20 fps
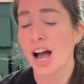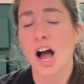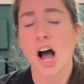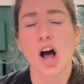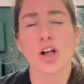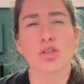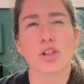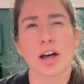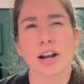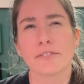A
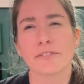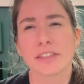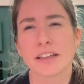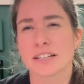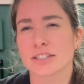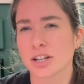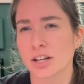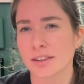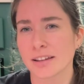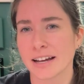lot of
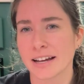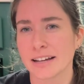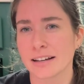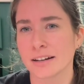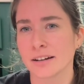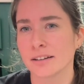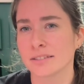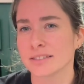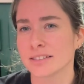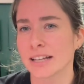things
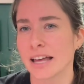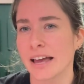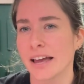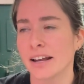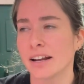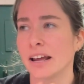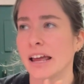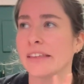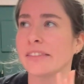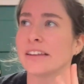online
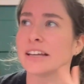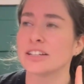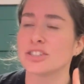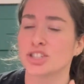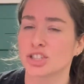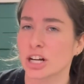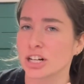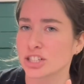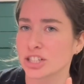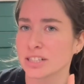said, and the
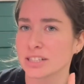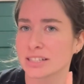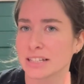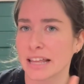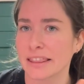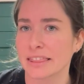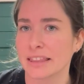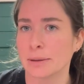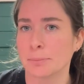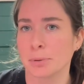instructions
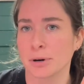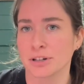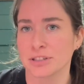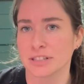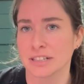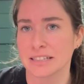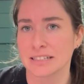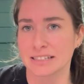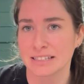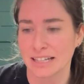that the
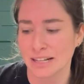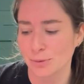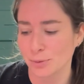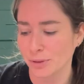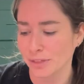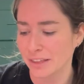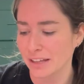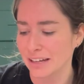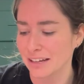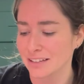person sent
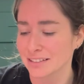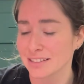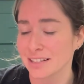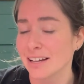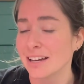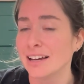with these